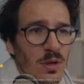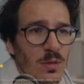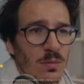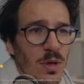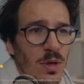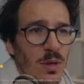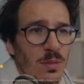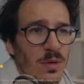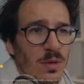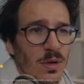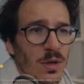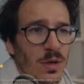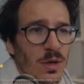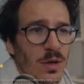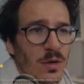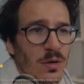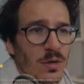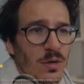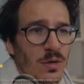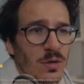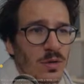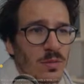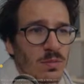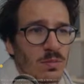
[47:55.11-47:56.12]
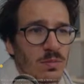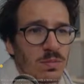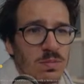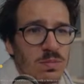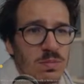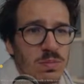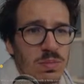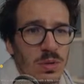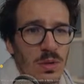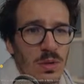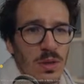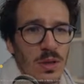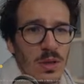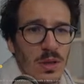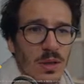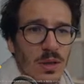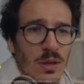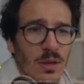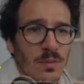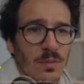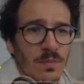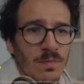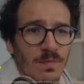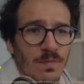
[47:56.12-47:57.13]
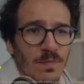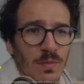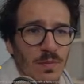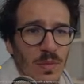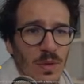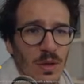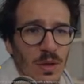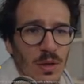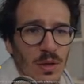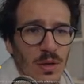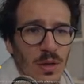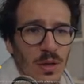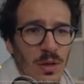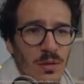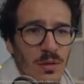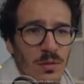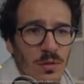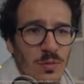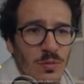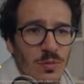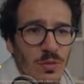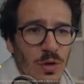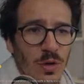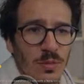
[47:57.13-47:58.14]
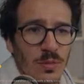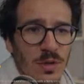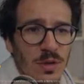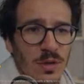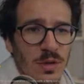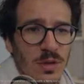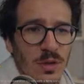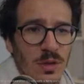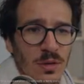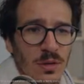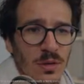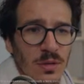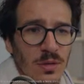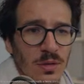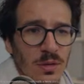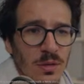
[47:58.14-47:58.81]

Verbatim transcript: Babel error, blah. That looks promising.